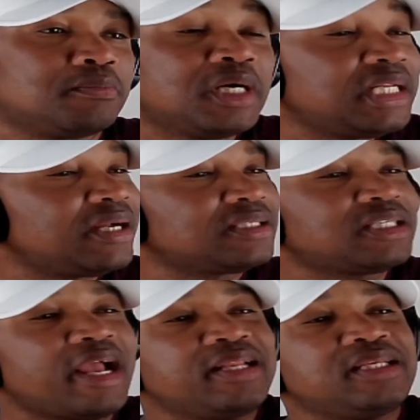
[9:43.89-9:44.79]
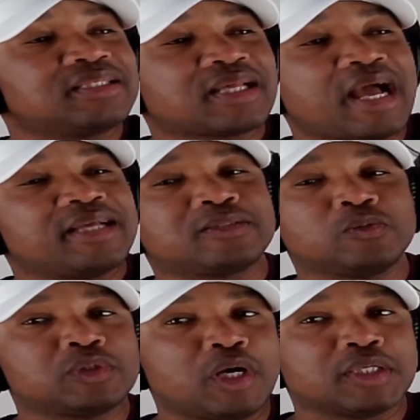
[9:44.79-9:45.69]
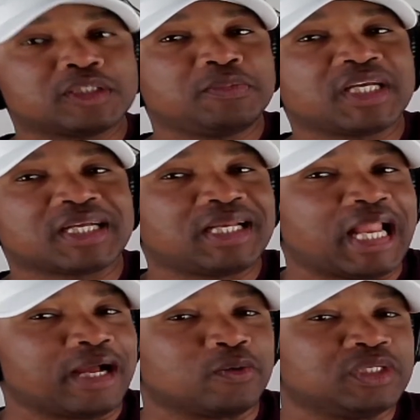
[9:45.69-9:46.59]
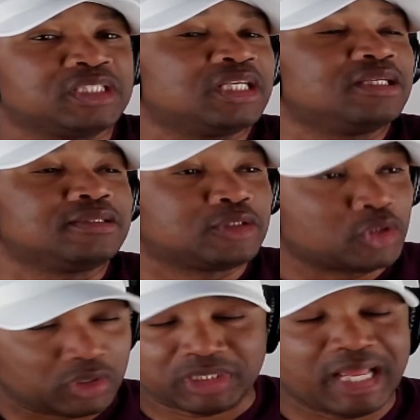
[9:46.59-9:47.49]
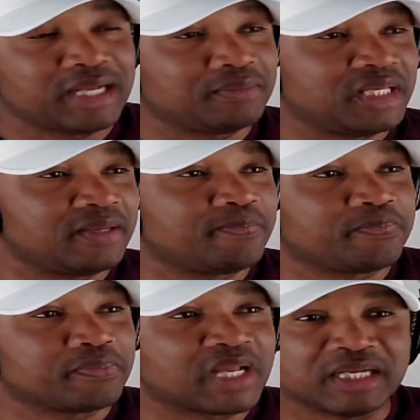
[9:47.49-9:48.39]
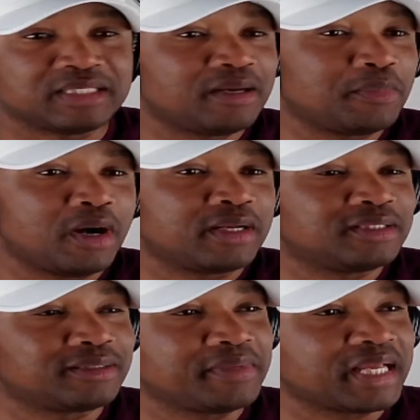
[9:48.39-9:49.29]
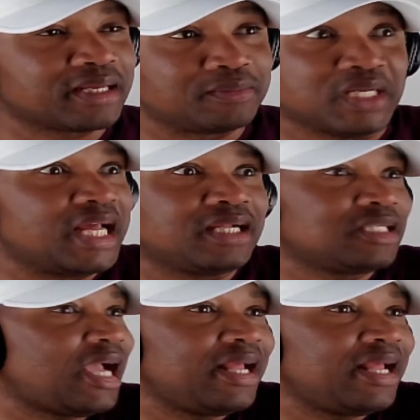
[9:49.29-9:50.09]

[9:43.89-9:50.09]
But there are Chinese guys who talk Jamaican language just like me, because they are born in Jamaica, but they are Chinese.